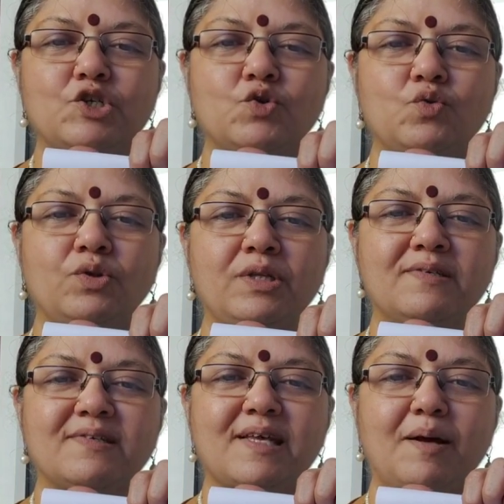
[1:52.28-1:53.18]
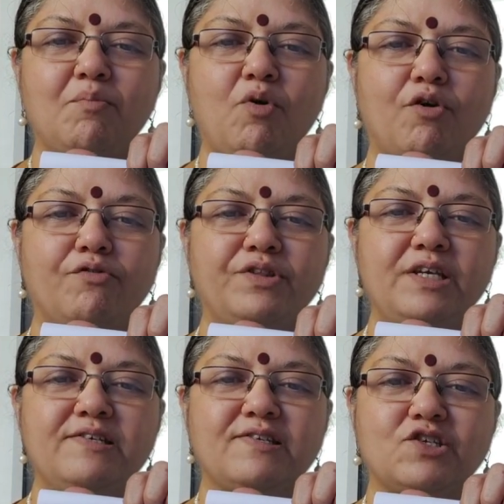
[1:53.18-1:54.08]
to the sum of
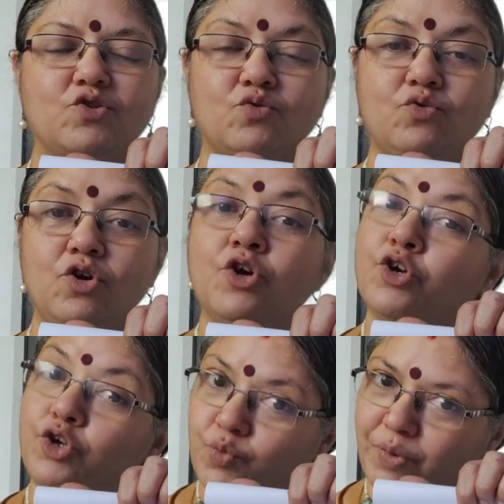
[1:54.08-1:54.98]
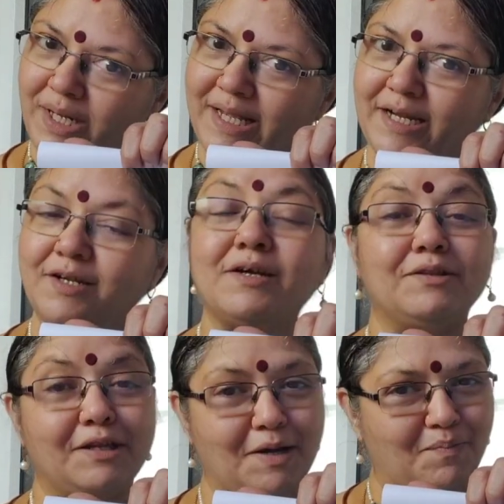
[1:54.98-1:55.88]
these two, you will get
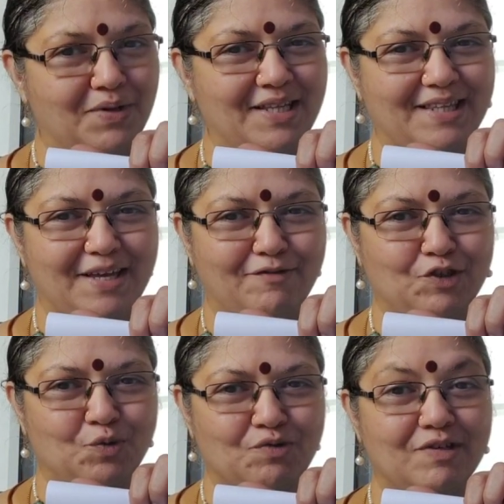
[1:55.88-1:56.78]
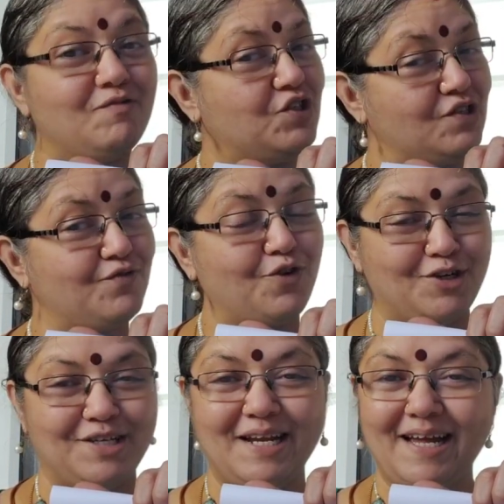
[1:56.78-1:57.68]
the number that they have chosen, which is
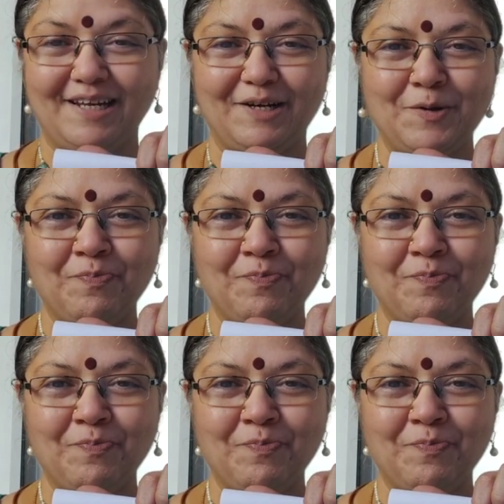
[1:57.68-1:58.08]
49.